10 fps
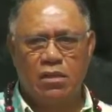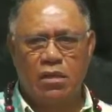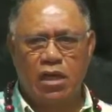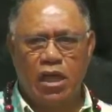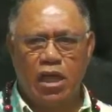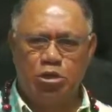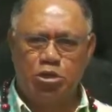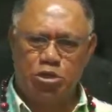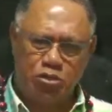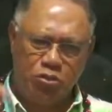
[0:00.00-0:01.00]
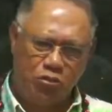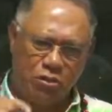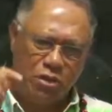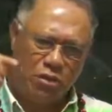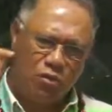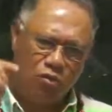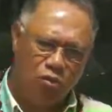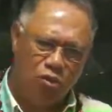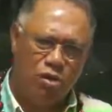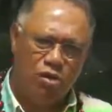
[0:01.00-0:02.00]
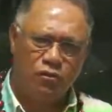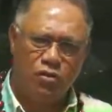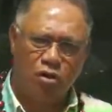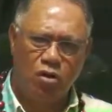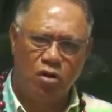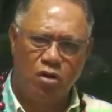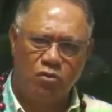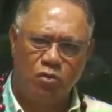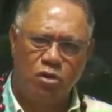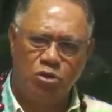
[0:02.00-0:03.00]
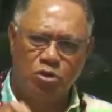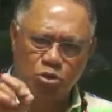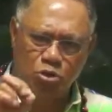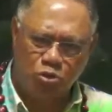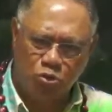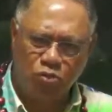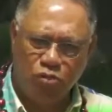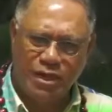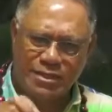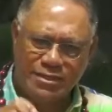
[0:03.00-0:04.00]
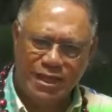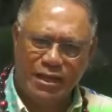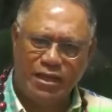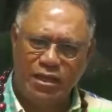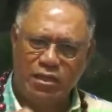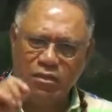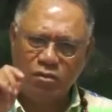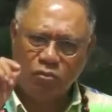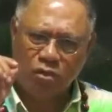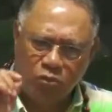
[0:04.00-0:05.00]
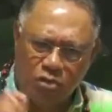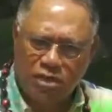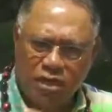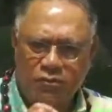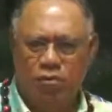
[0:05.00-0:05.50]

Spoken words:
ensure that the word of God will do exactly what it was sent for.